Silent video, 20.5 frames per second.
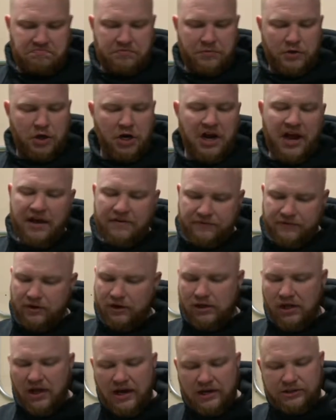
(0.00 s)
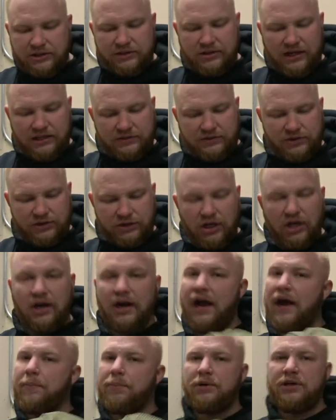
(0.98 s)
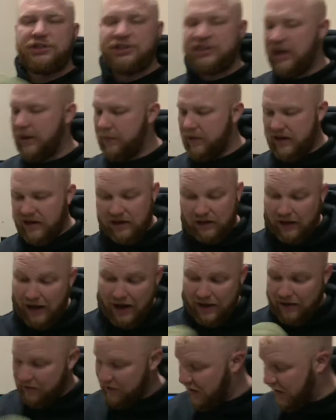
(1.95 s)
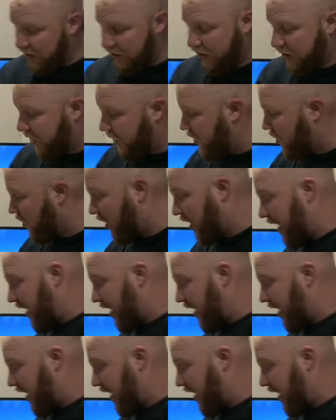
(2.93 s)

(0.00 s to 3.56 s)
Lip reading: Good hat for the collection, that's for sure. I appreciate it a lot. I really do.